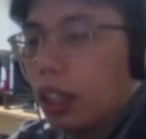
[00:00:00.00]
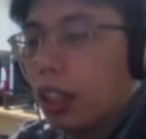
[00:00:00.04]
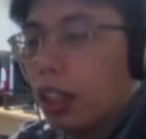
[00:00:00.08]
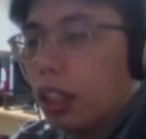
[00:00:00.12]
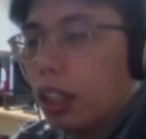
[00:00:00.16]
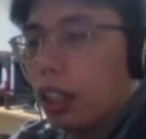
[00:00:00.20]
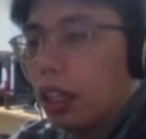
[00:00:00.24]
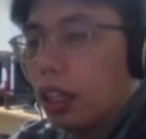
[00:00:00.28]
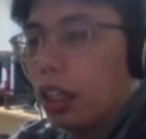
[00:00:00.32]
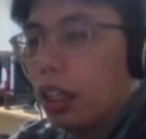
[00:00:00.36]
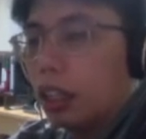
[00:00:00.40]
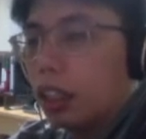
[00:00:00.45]

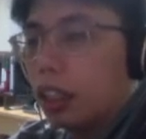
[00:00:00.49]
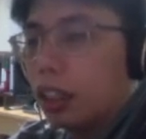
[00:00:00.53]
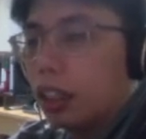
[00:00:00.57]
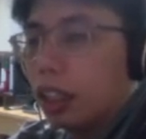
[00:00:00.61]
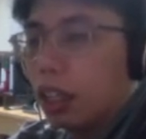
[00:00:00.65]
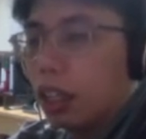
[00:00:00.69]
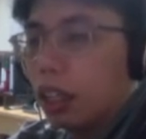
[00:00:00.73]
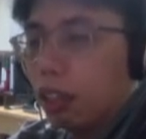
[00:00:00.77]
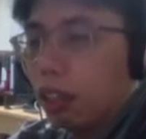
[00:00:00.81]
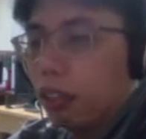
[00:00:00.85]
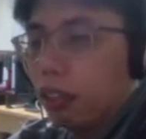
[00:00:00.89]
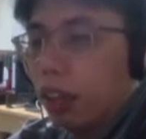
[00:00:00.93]

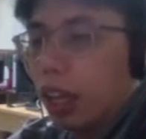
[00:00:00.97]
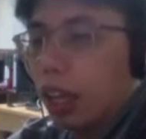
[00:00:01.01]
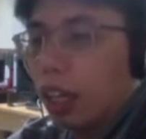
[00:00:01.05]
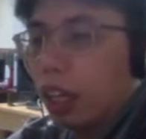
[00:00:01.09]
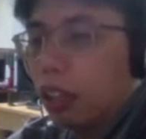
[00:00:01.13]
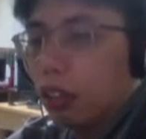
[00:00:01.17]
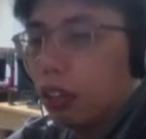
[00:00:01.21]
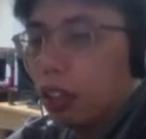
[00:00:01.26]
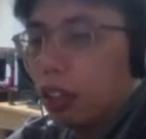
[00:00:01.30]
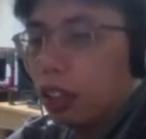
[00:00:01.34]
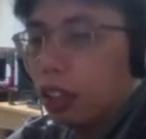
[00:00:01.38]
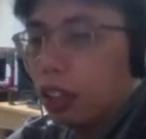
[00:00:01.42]
I know
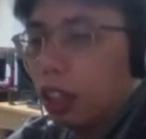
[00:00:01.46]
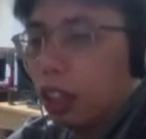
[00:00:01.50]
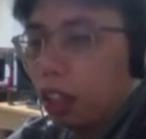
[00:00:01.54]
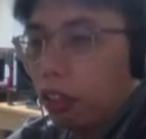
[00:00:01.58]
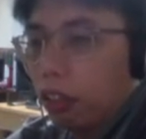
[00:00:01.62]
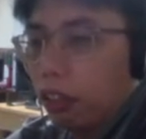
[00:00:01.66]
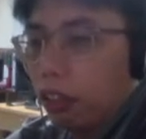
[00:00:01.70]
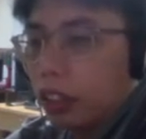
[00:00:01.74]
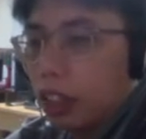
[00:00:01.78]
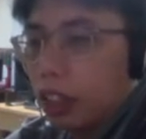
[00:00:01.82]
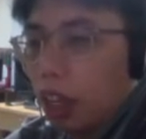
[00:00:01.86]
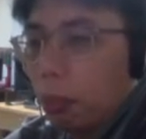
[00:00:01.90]
that the
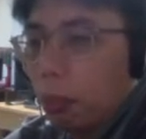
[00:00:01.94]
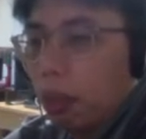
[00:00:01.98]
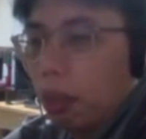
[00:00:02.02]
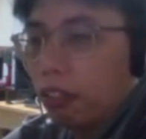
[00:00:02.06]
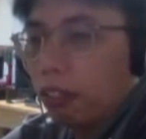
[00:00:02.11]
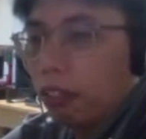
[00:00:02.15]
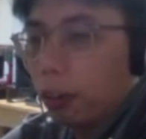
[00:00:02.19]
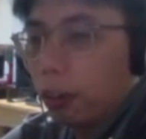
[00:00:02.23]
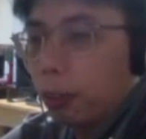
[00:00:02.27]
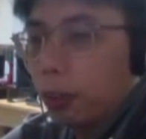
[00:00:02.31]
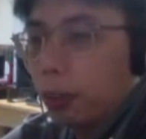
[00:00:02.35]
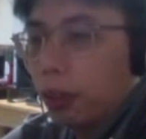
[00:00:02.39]
request coming
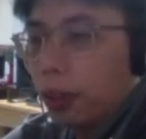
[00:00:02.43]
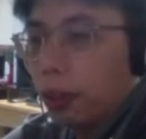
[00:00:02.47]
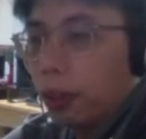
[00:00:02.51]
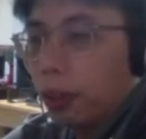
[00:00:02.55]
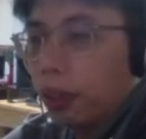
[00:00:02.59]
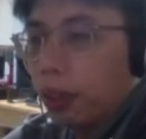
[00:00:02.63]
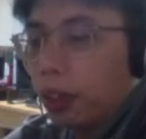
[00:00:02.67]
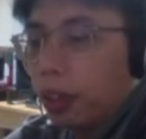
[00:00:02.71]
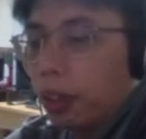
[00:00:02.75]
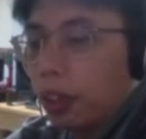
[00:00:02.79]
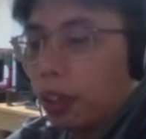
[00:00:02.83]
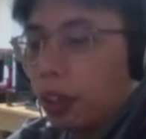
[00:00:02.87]
from your
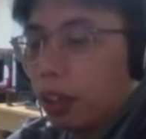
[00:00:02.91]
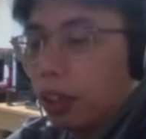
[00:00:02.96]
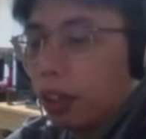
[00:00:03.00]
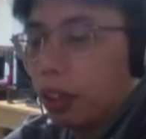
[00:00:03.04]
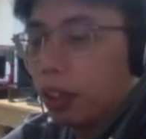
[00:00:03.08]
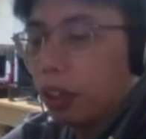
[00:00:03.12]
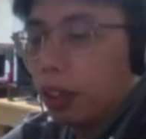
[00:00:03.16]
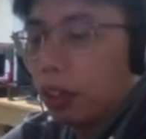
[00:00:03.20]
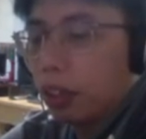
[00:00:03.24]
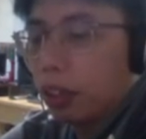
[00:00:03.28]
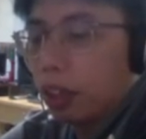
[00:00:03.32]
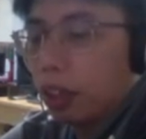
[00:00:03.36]

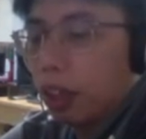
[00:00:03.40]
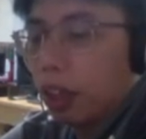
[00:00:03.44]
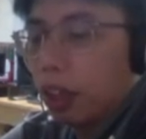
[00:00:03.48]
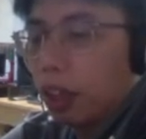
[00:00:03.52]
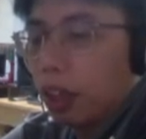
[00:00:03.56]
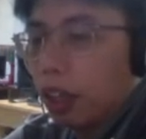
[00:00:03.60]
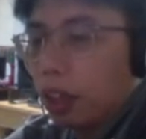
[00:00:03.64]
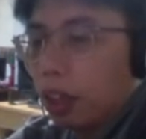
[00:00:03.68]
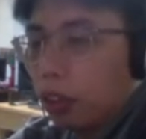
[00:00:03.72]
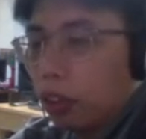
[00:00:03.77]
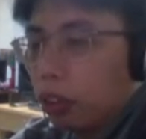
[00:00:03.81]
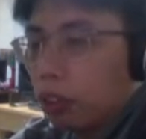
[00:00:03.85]

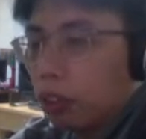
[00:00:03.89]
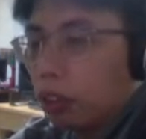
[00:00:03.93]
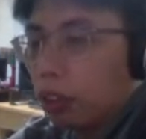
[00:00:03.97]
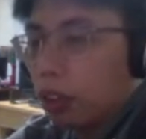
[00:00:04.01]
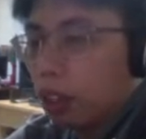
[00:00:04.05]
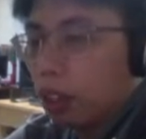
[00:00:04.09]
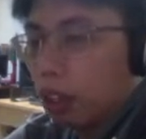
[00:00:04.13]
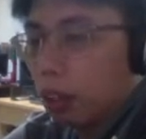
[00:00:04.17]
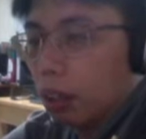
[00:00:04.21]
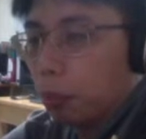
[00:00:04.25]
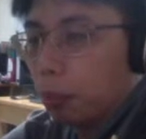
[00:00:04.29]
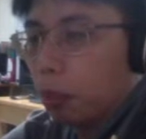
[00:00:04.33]
own
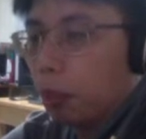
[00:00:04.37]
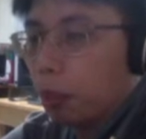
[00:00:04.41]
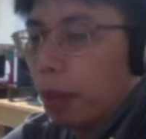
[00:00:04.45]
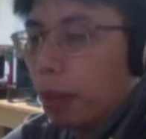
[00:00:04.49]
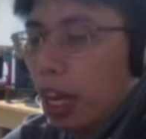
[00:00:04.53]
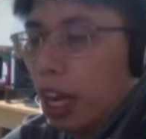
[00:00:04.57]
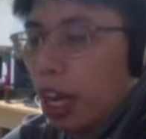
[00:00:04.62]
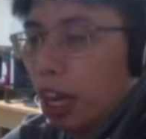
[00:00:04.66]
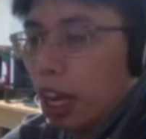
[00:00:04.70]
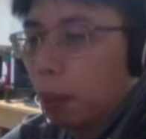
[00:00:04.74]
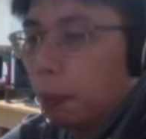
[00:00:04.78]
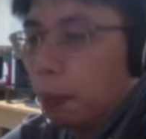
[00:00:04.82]
mobile
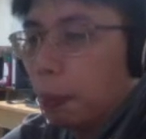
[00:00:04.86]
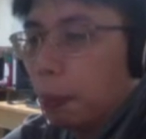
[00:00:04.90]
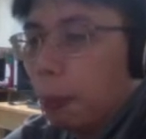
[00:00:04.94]
app.